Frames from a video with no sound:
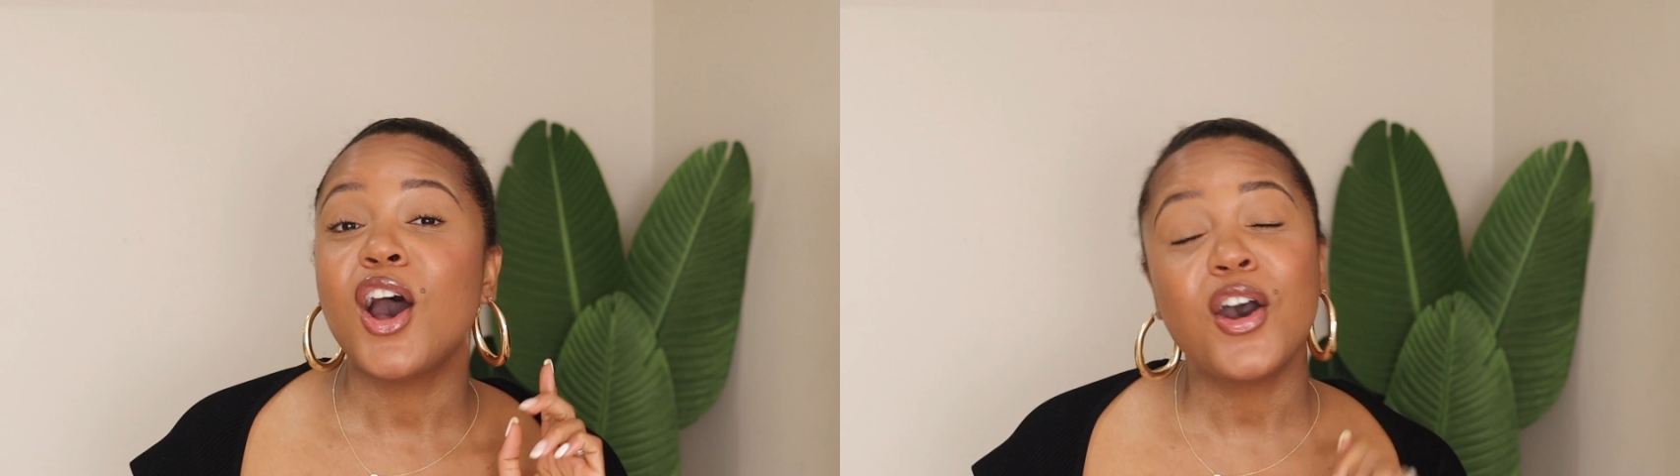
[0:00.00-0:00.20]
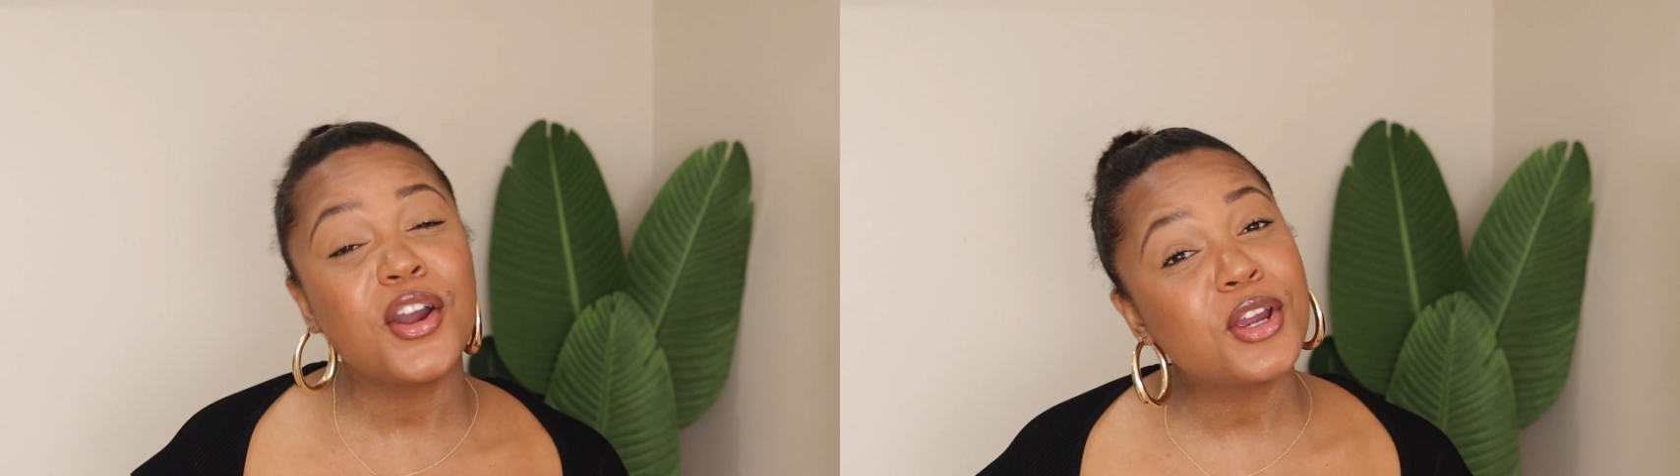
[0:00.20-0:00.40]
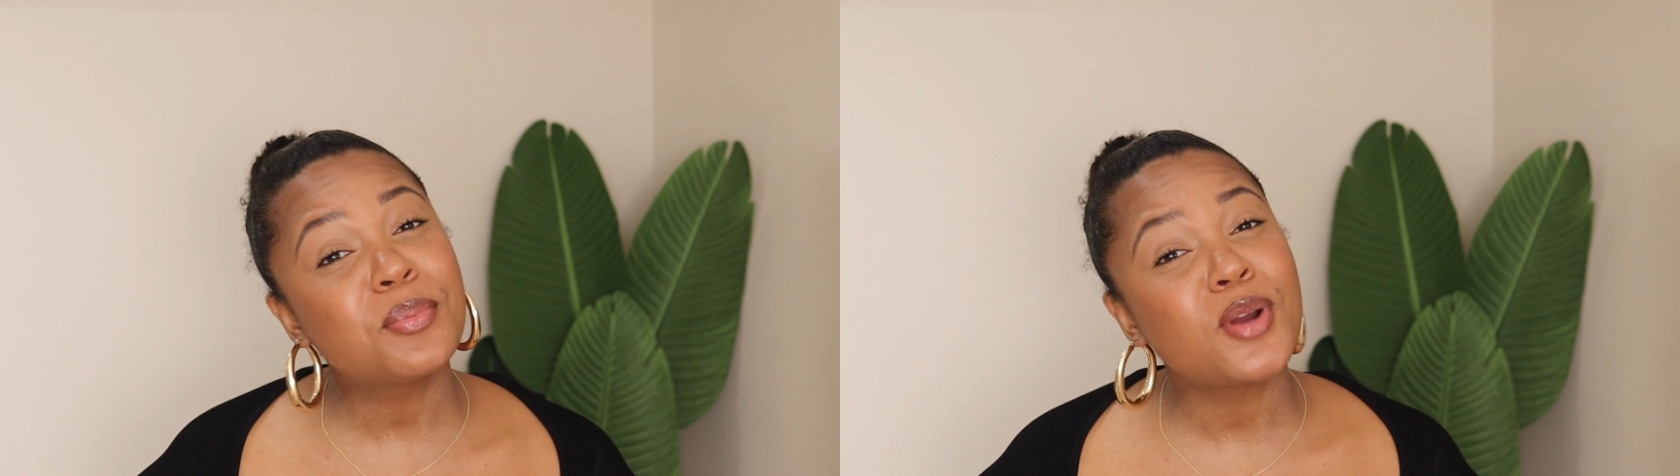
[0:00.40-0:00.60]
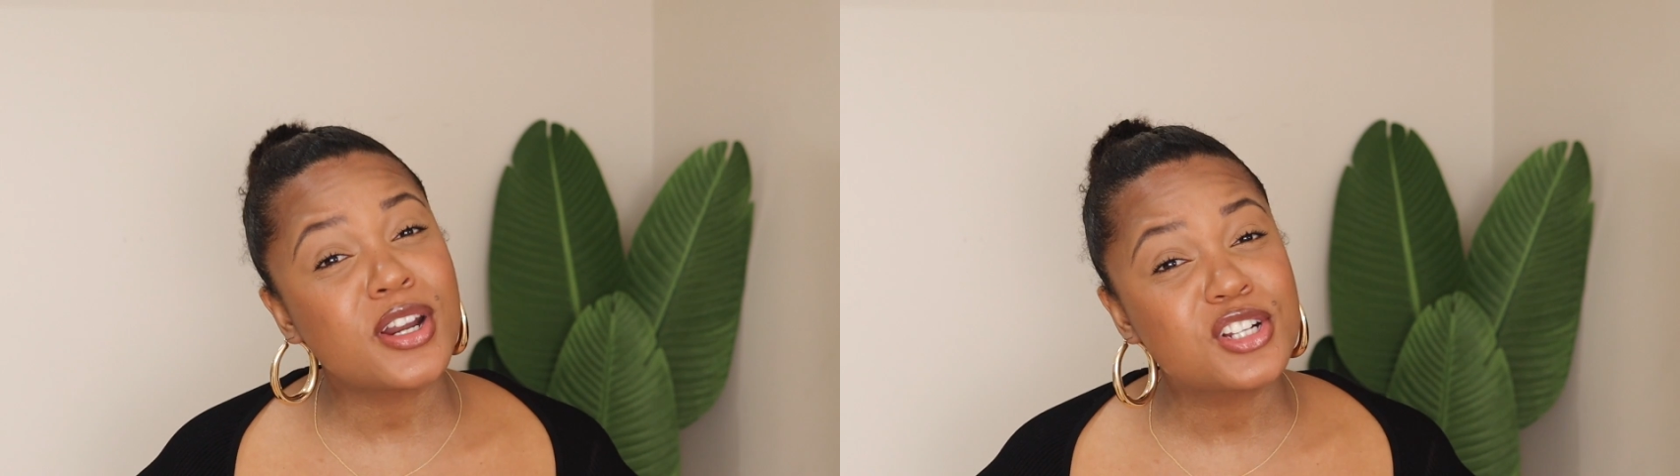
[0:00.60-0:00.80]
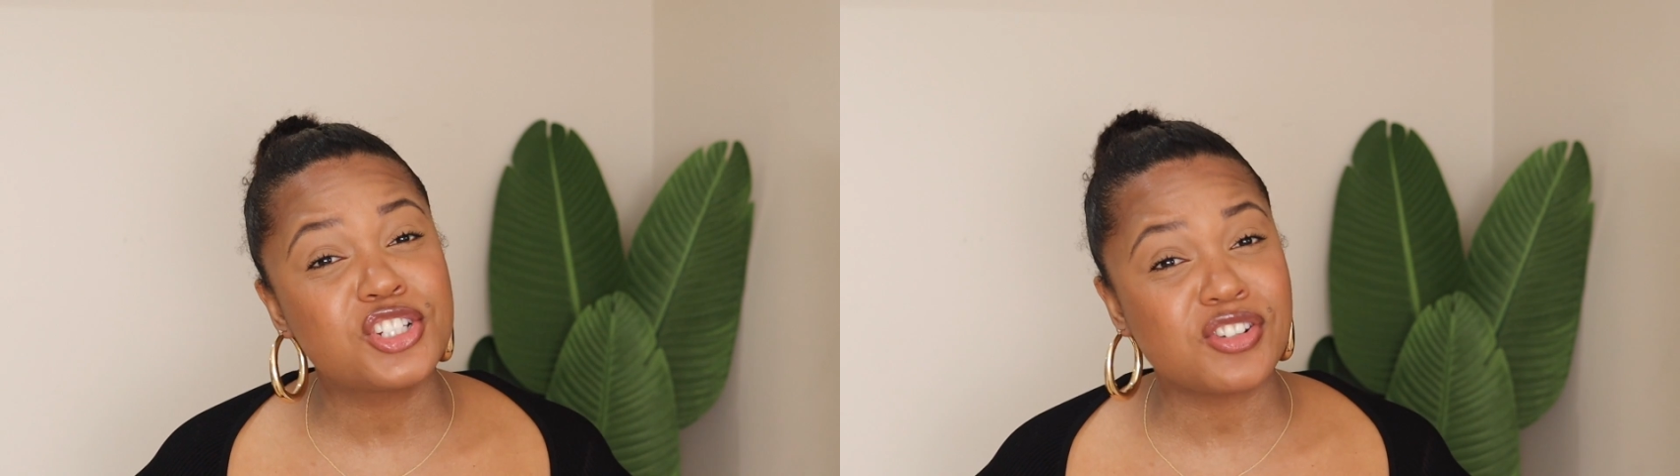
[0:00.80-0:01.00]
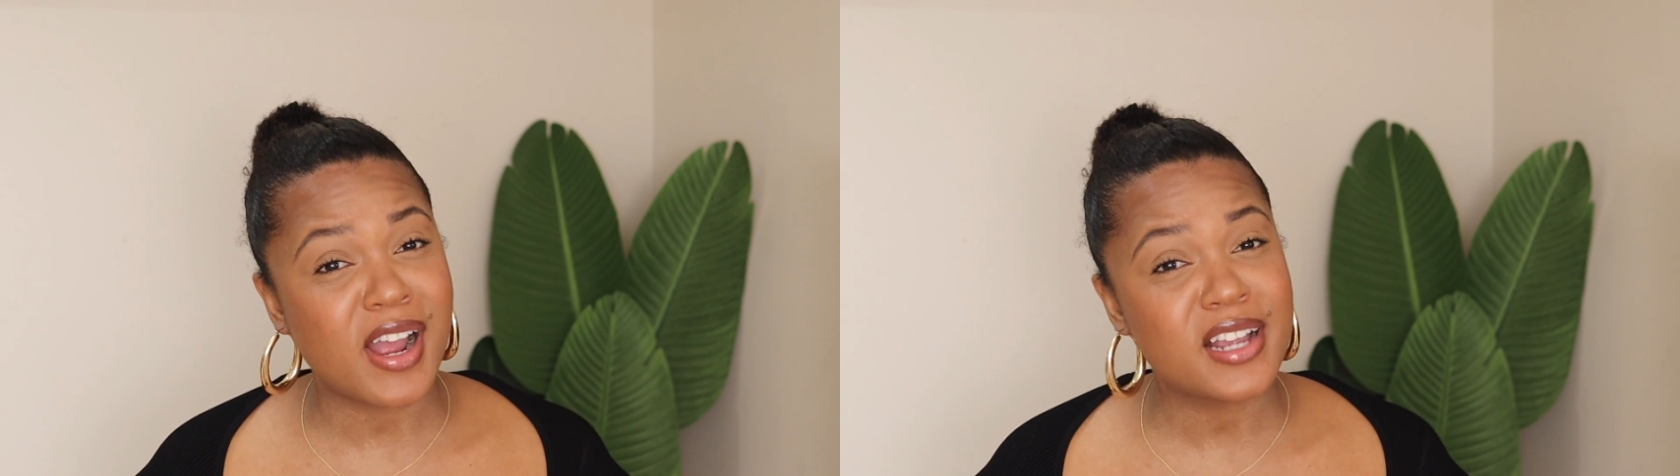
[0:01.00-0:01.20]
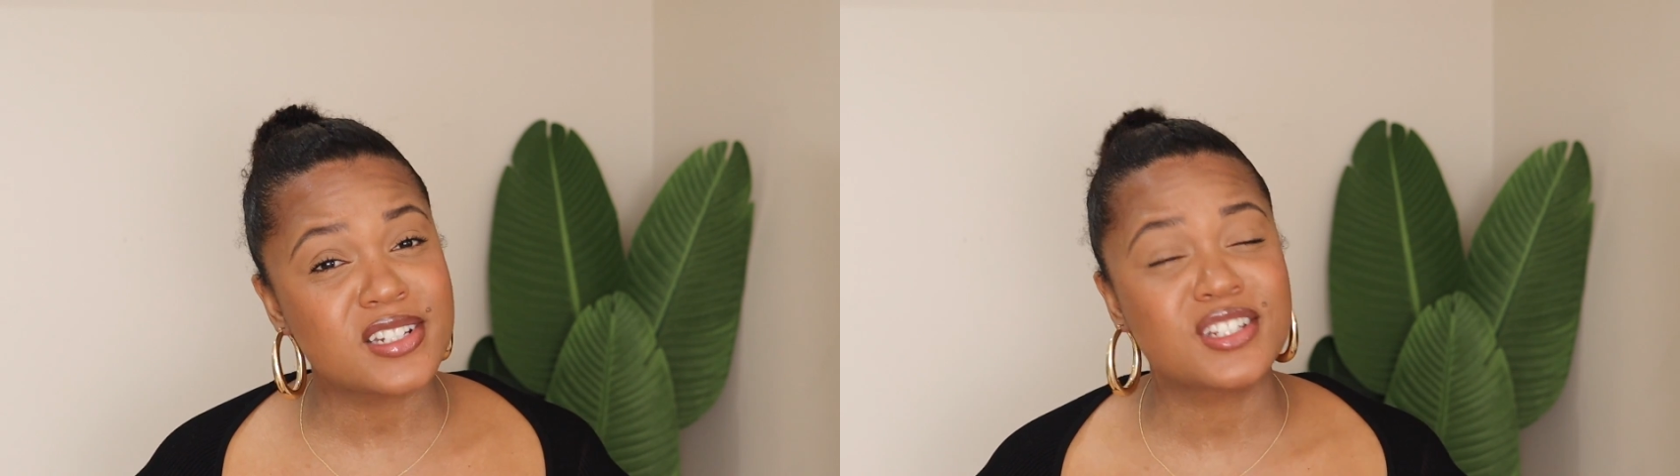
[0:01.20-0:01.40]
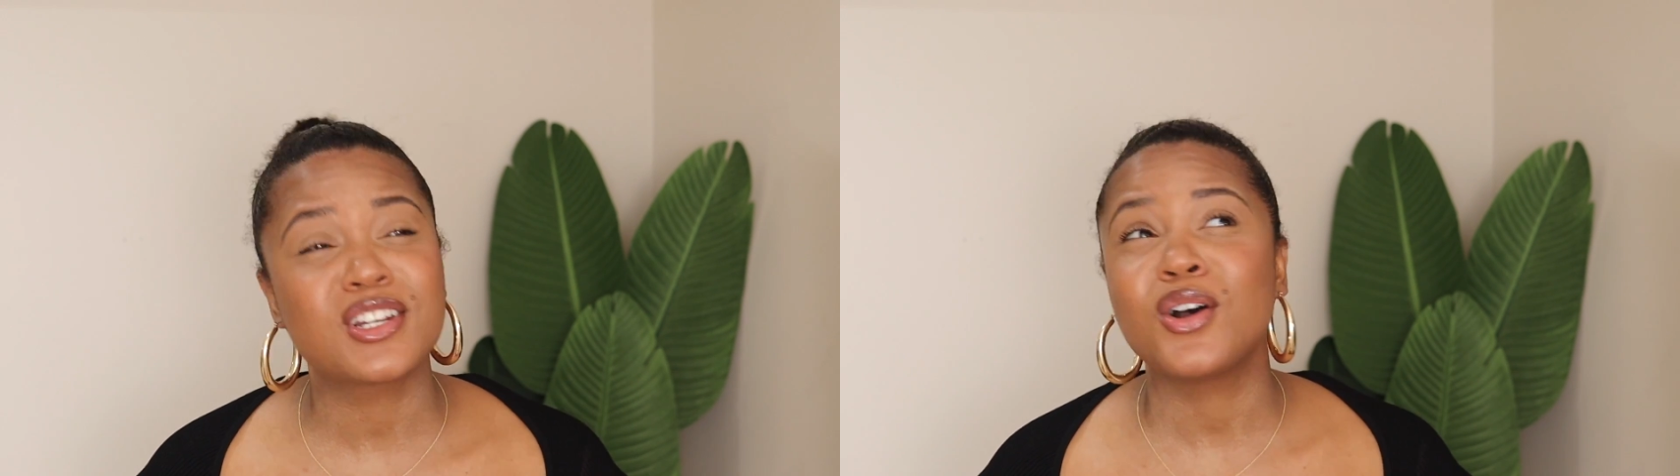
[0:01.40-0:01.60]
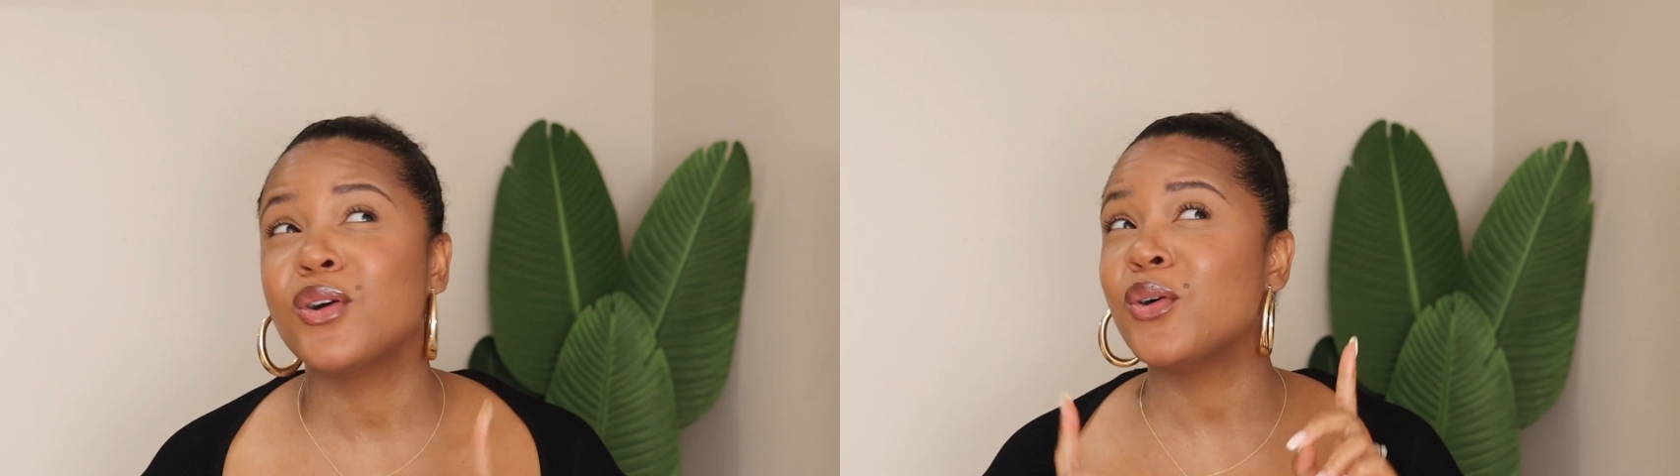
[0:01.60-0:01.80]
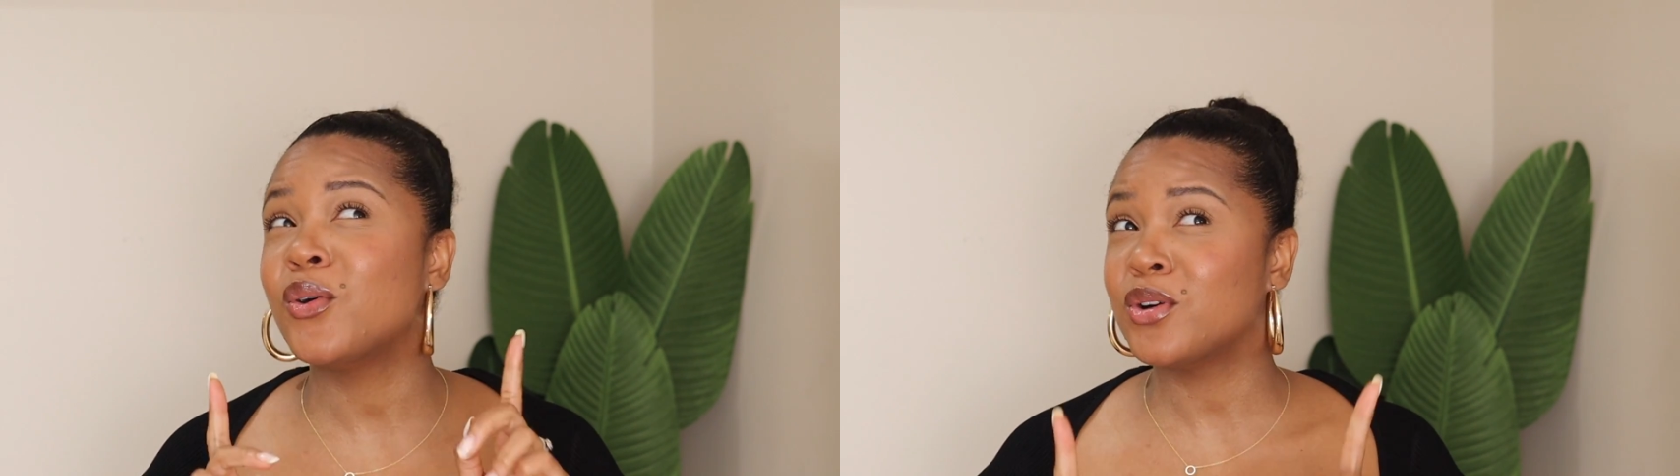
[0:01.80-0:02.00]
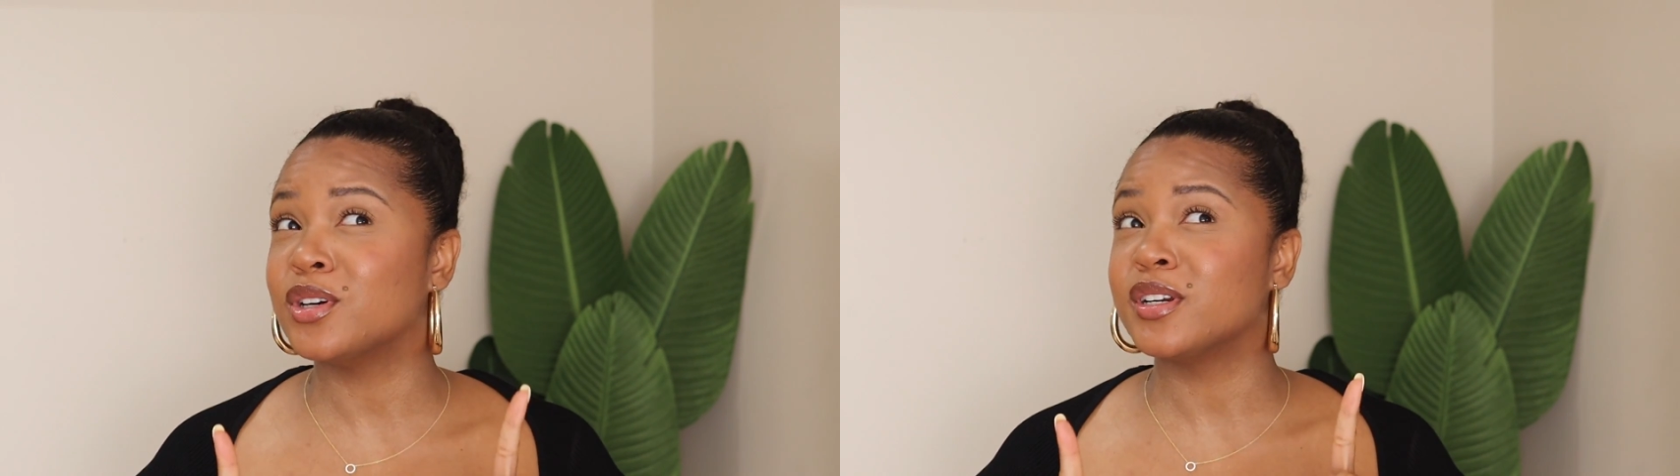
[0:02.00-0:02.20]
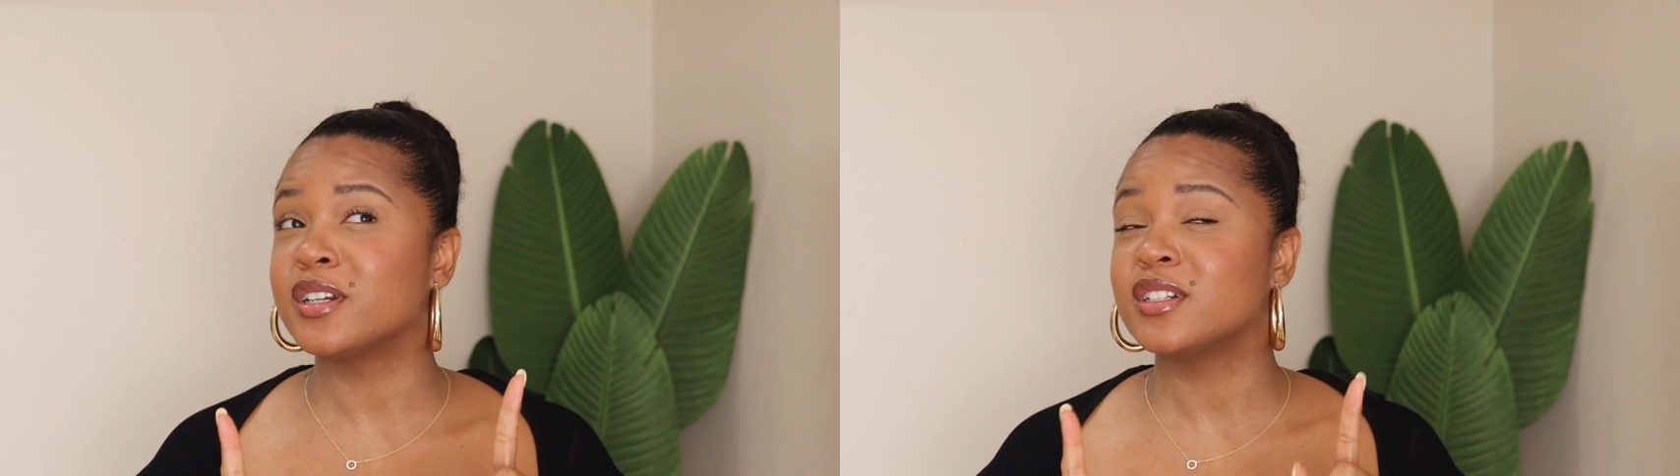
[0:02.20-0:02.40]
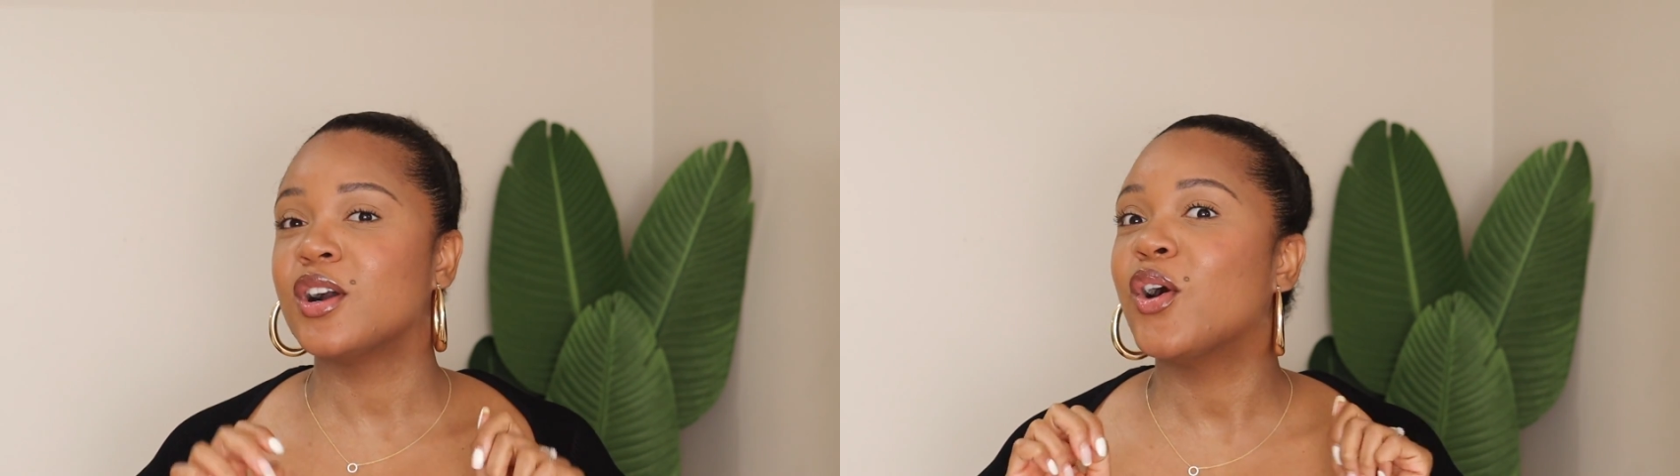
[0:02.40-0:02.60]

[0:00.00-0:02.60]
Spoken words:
Are your products trash or